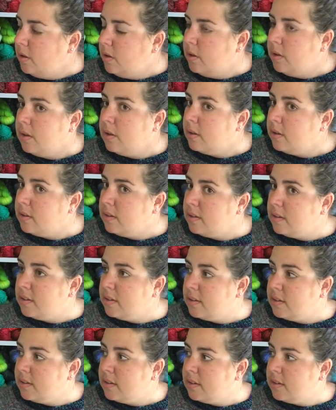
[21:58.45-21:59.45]

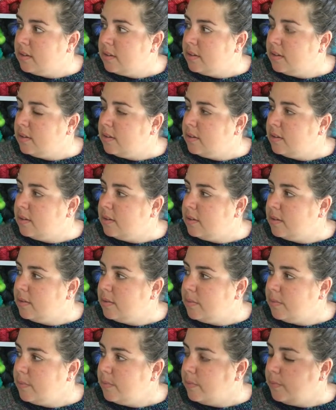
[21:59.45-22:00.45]

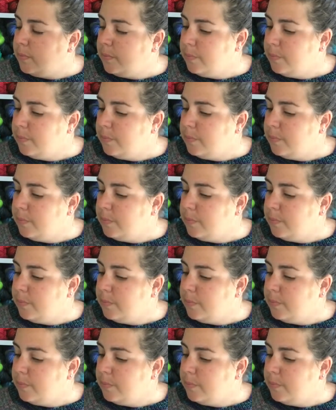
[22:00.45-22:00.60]
No one is speaking in this clip.